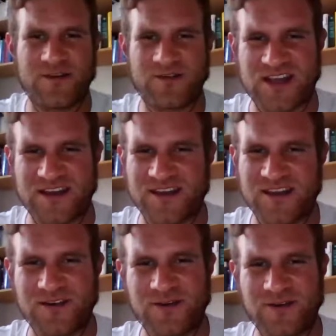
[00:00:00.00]
check
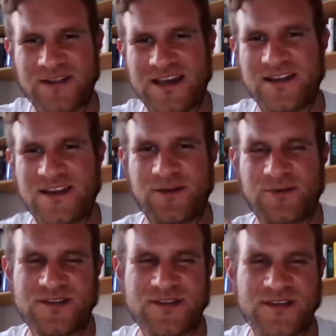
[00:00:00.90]
in online. I
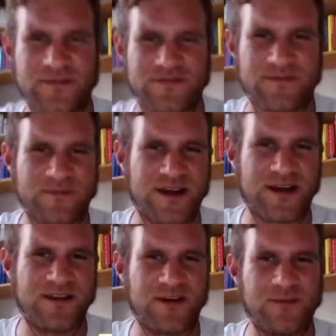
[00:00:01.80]
receive
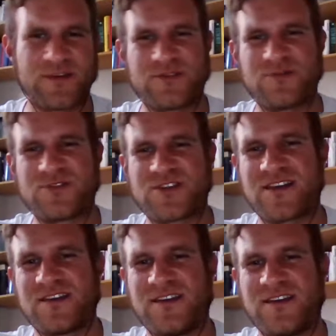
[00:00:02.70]
my number to
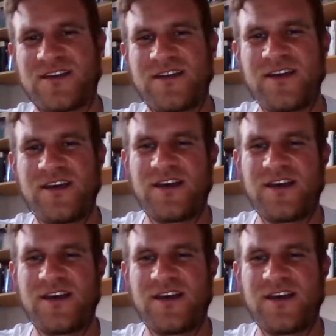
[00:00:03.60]
check in,